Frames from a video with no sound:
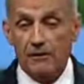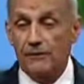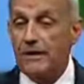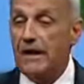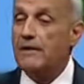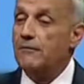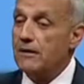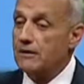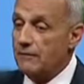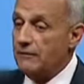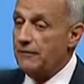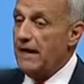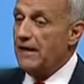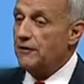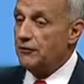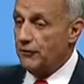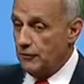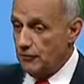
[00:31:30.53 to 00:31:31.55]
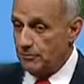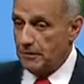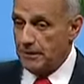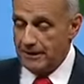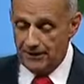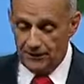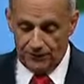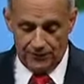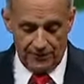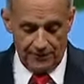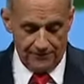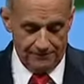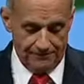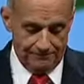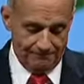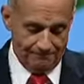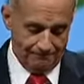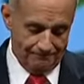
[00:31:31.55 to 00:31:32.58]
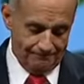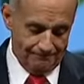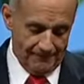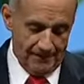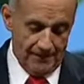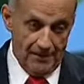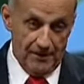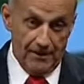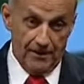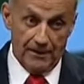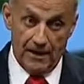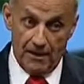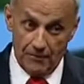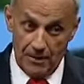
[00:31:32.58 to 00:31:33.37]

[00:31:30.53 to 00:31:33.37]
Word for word: favorite fast food place. Now